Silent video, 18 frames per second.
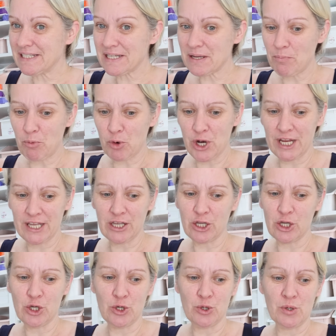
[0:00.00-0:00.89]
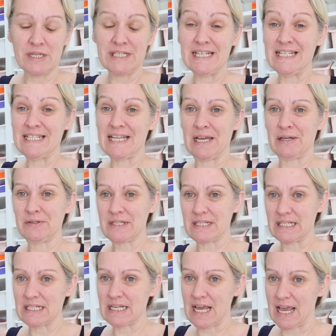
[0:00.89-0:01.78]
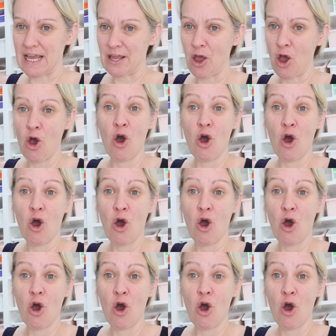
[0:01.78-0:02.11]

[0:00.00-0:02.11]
to bring you details today